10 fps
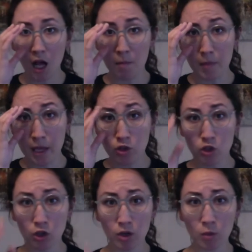make
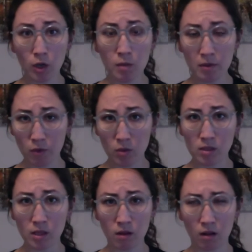sure we're going to be
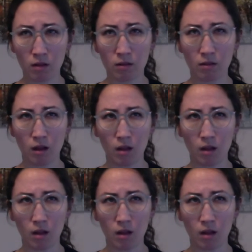focusing on